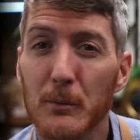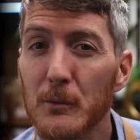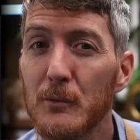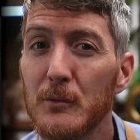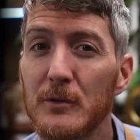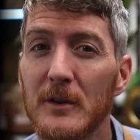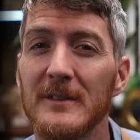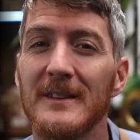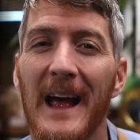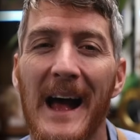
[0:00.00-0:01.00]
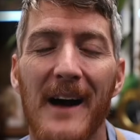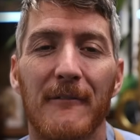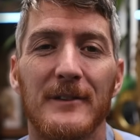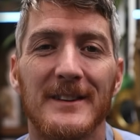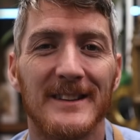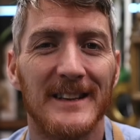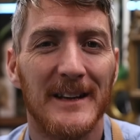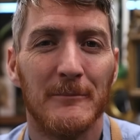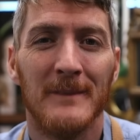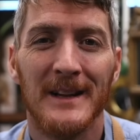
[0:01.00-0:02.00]
blue doesn't have the
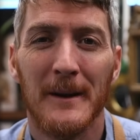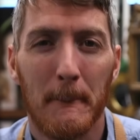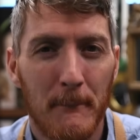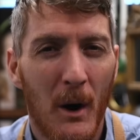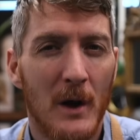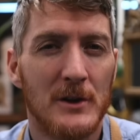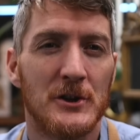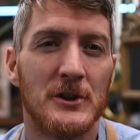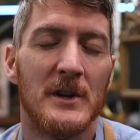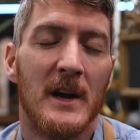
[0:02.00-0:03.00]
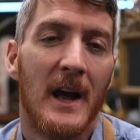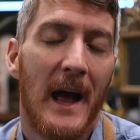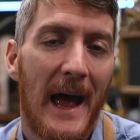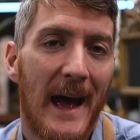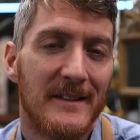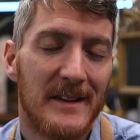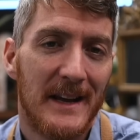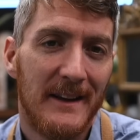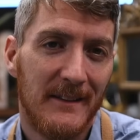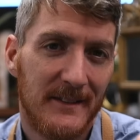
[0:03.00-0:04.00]
same punch as
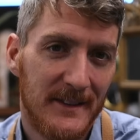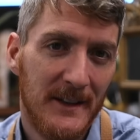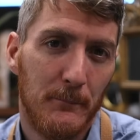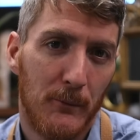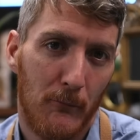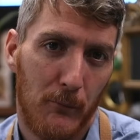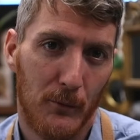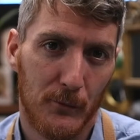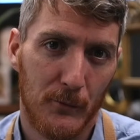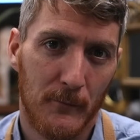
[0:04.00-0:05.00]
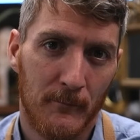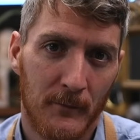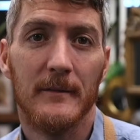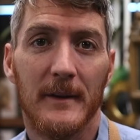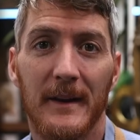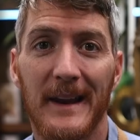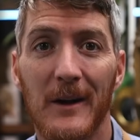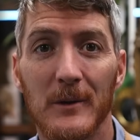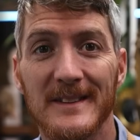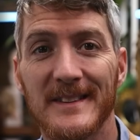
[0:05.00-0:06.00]
a deep blue. And
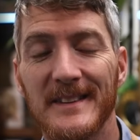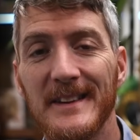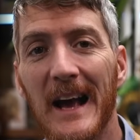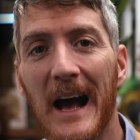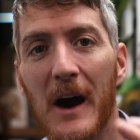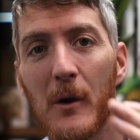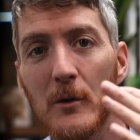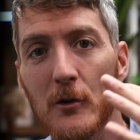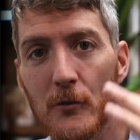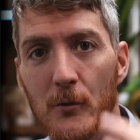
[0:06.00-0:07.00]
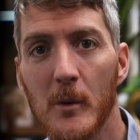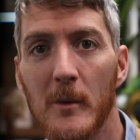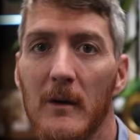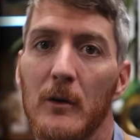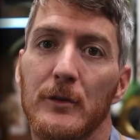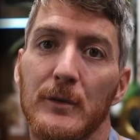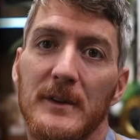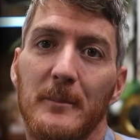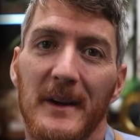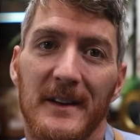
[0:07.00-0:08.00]
now let's see how chroma also
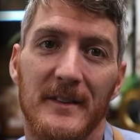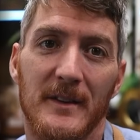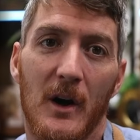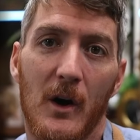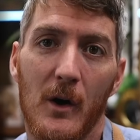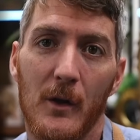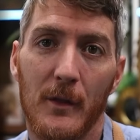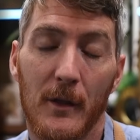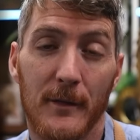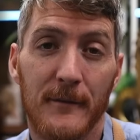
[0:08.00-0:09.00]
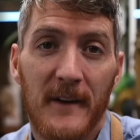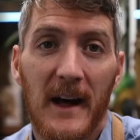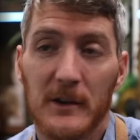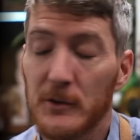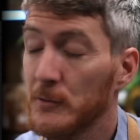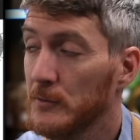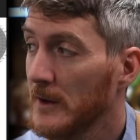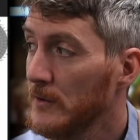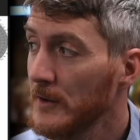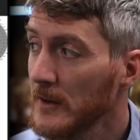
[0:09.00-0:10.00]
depends on the value,
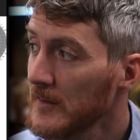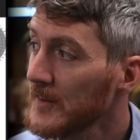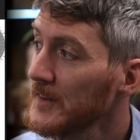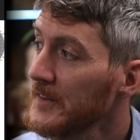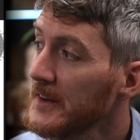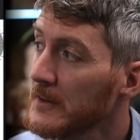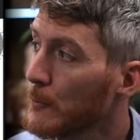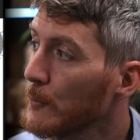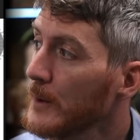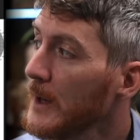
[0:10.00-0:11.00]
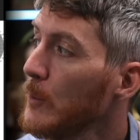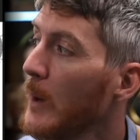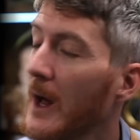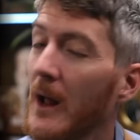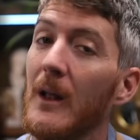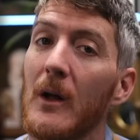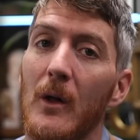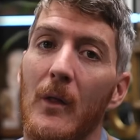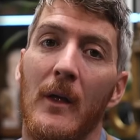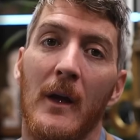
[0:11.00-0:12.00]
and you can see it really well
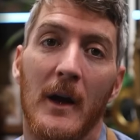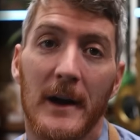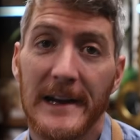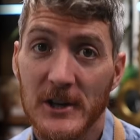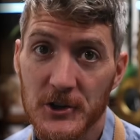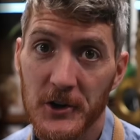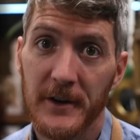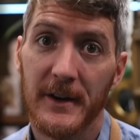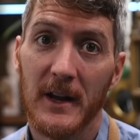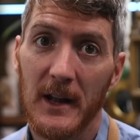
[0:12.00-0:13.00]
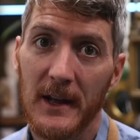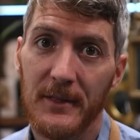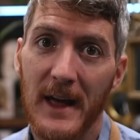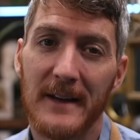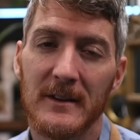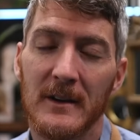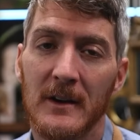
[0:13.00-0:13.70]
on a chart like that.